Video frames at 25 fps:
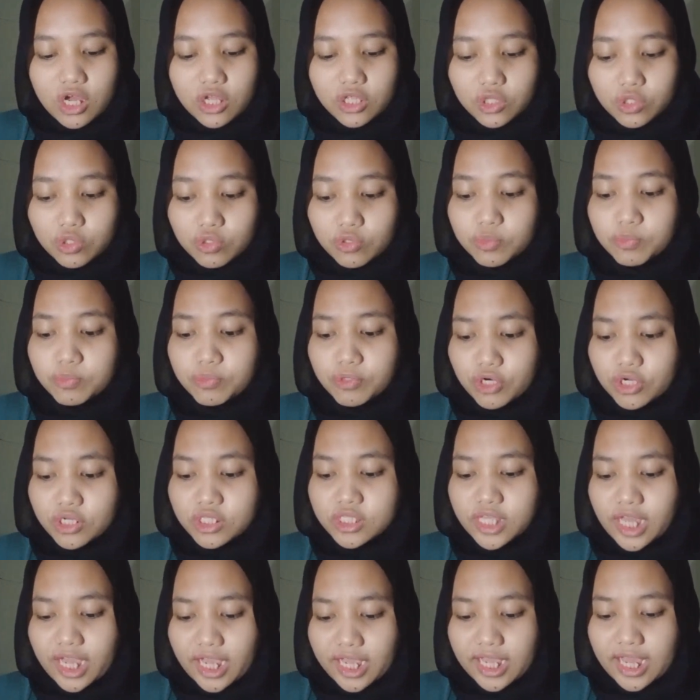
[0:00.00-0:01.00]
to
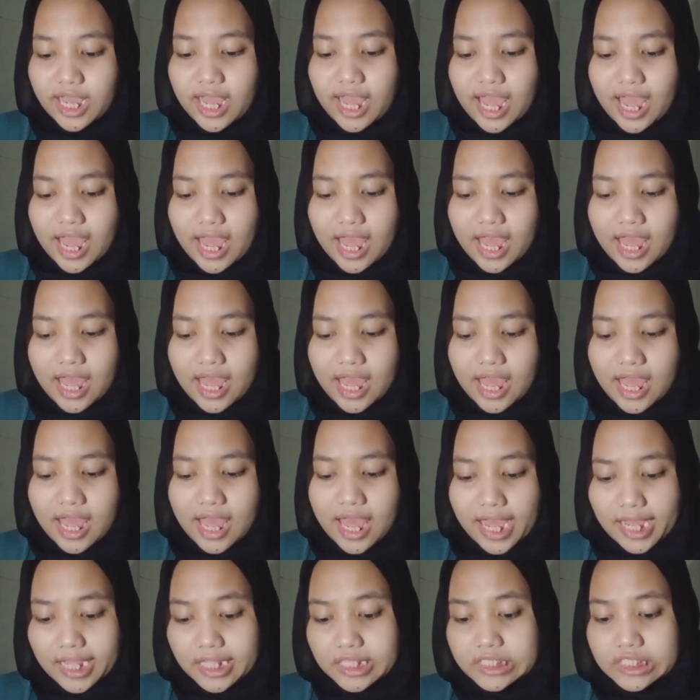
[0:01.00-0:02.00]
protect,
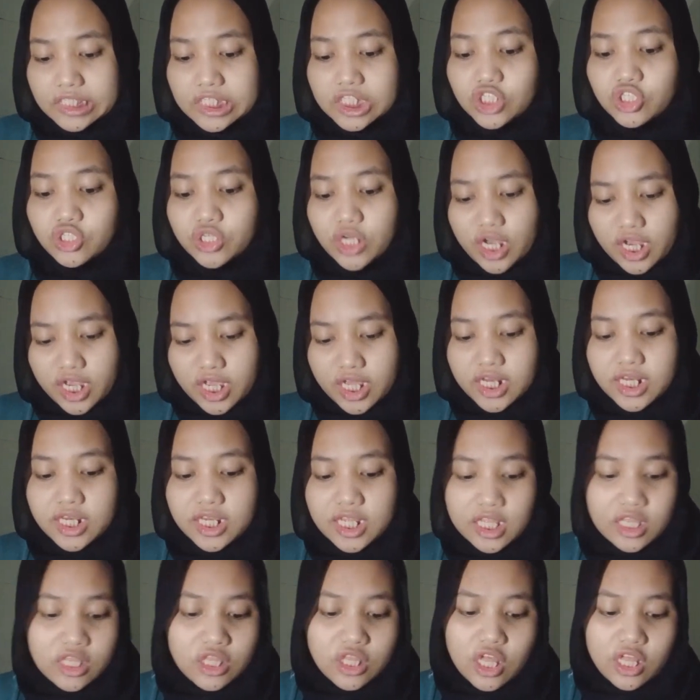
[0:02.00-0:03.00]
and the giant
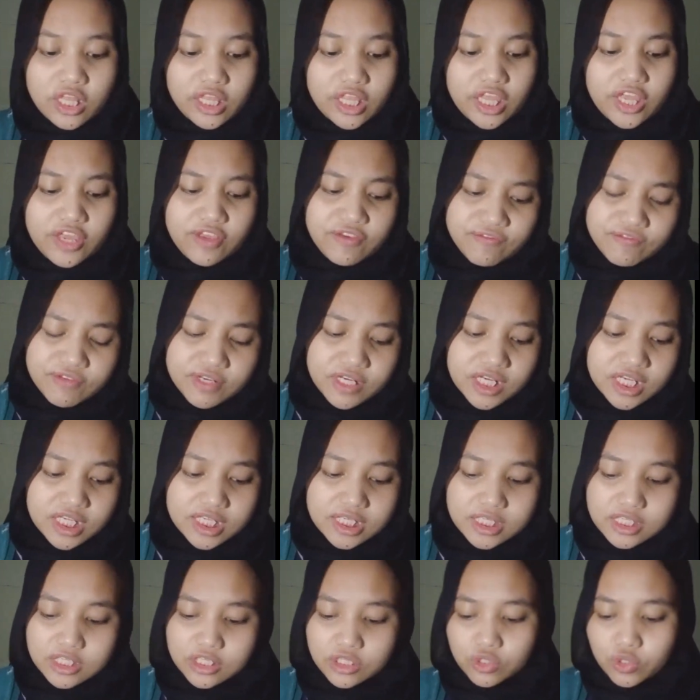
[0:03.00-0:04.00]
did not even
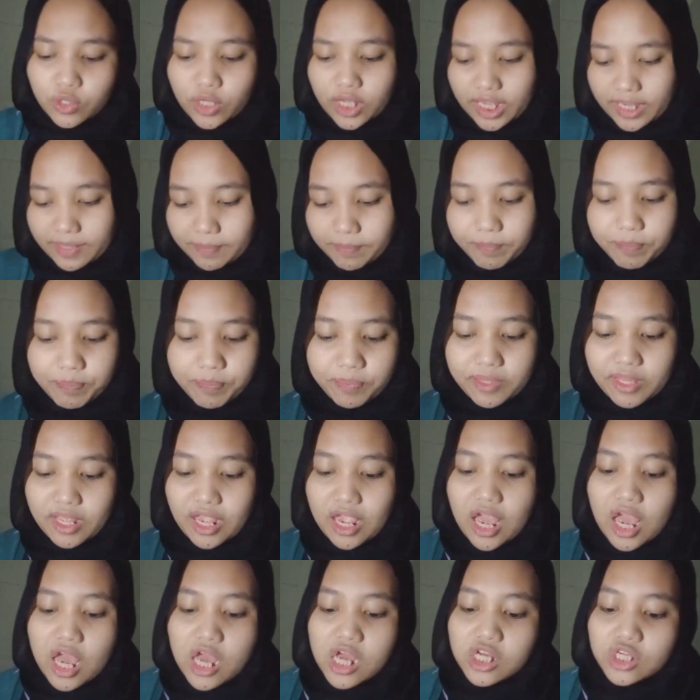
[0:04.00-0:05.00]
listen to him.
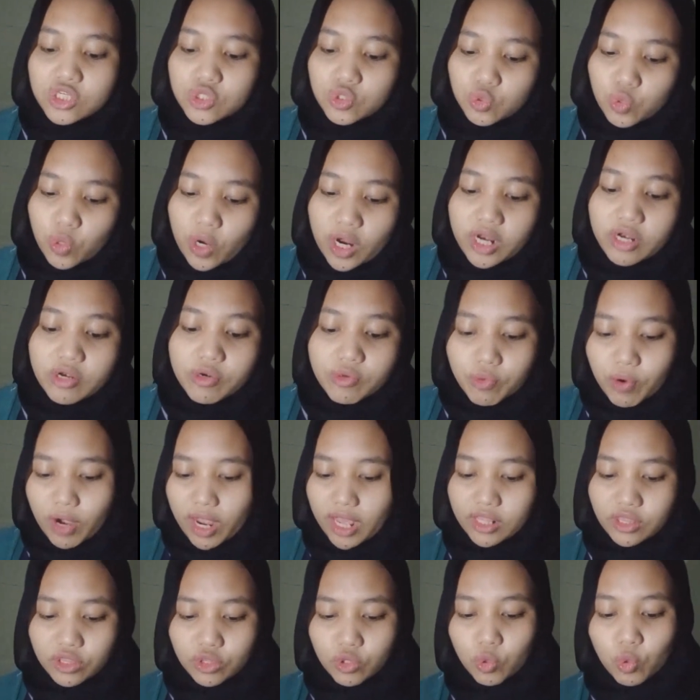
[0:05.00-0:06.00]
Swine
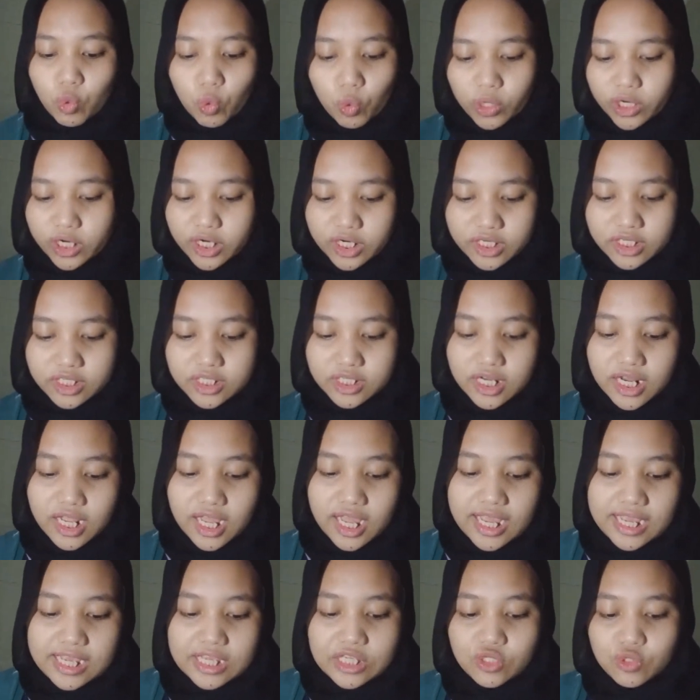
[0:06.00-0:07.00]
ran toward
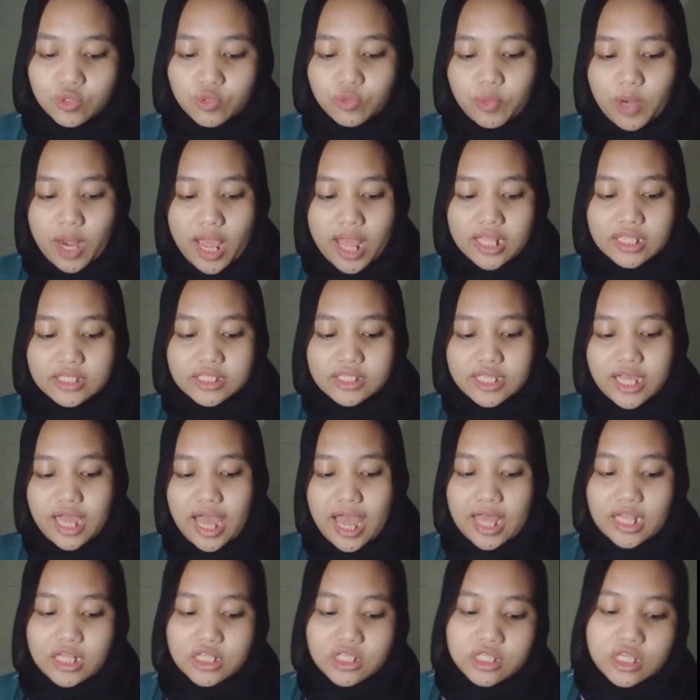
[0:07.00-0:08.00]
his friends
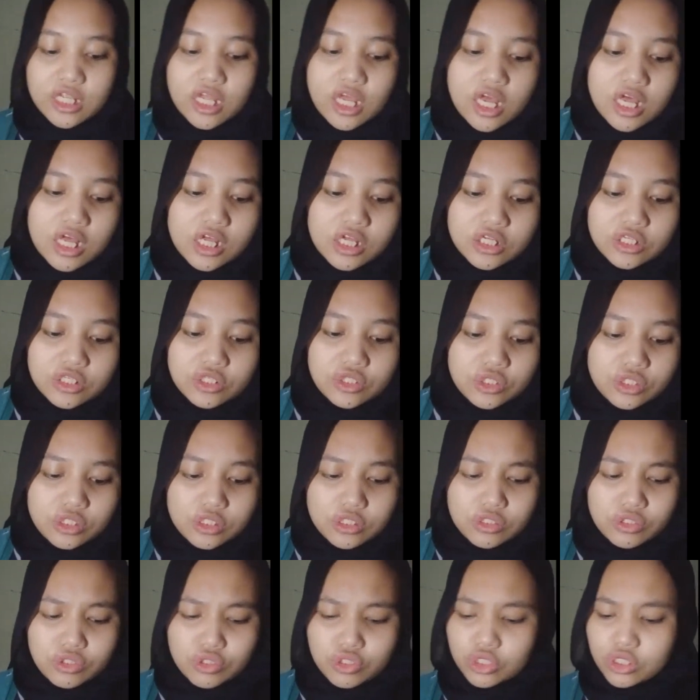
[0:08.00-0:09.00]
and
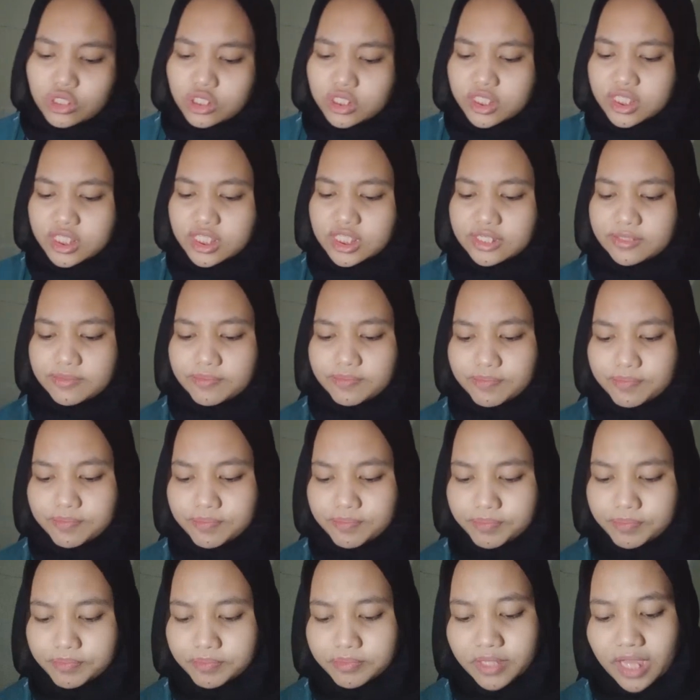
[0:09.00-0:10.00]
told
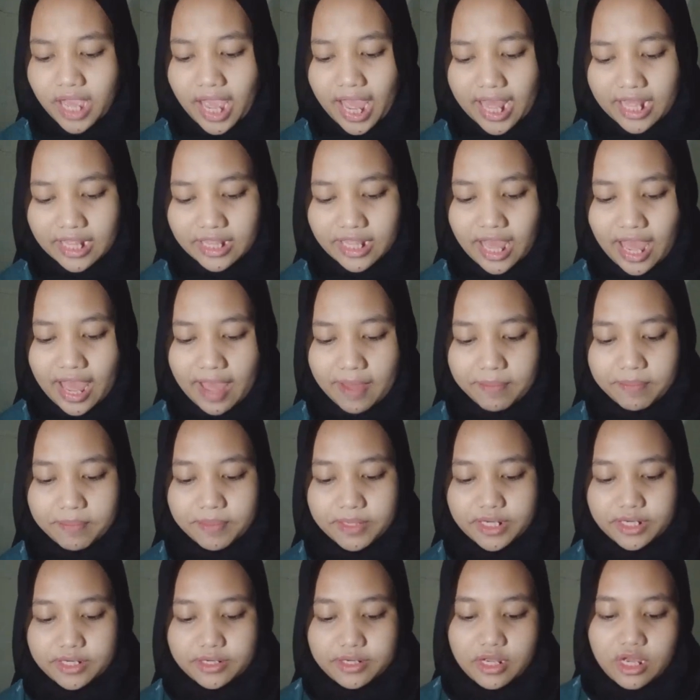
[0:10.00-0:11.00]
them what had happened.
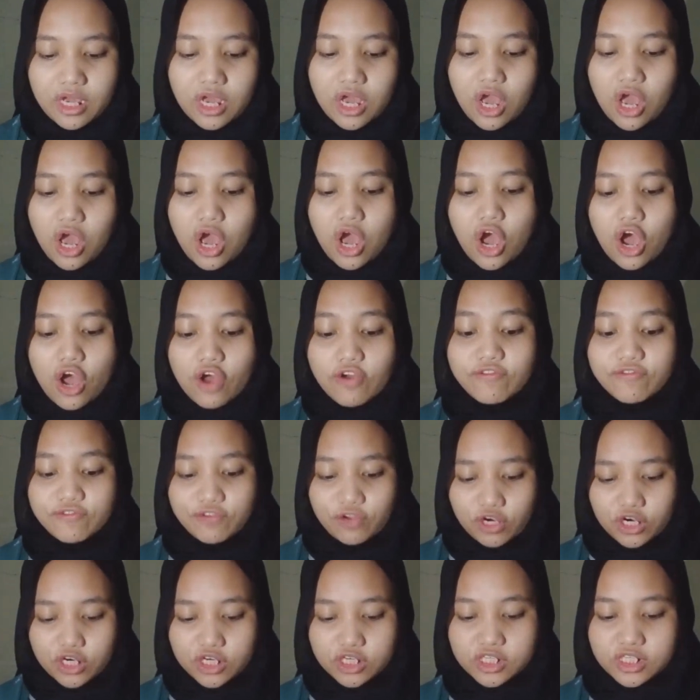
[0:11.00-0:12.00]
Of
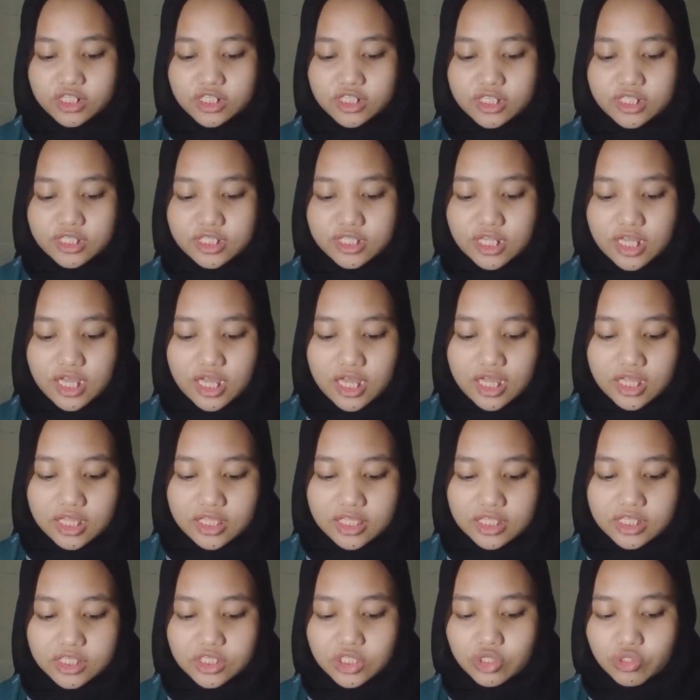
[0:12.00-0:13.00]
course,
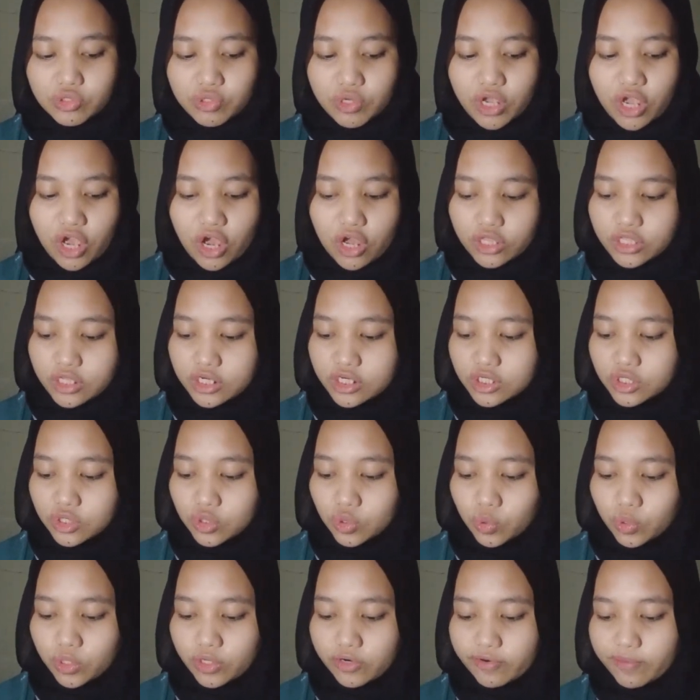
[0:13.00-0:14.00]
the three others
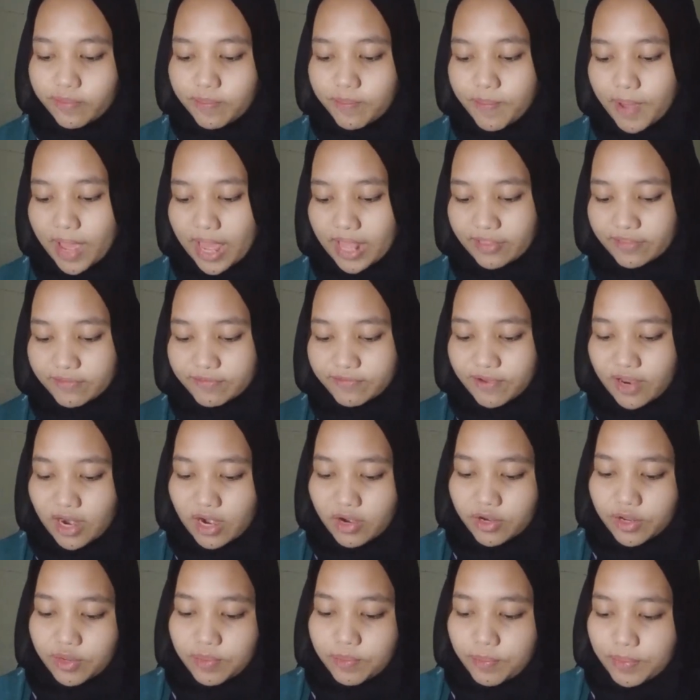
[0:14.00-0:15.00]
were
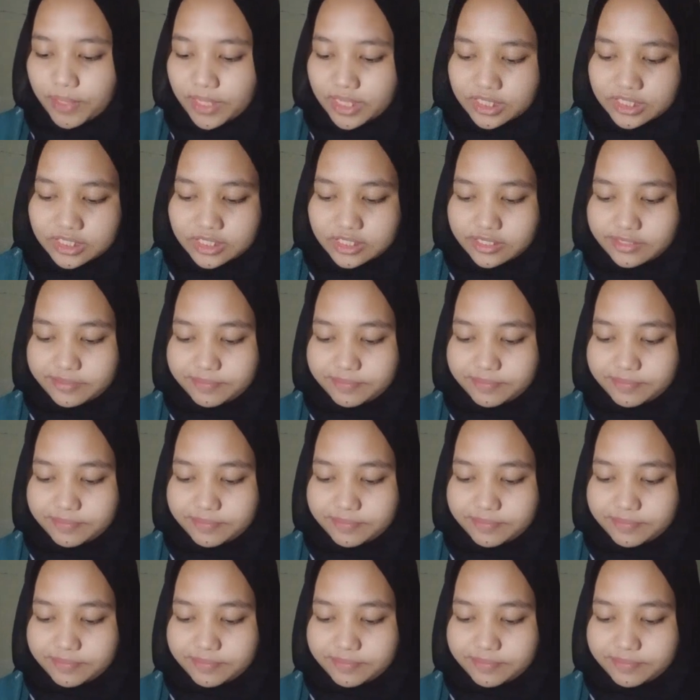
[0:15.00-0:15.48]
very pleased.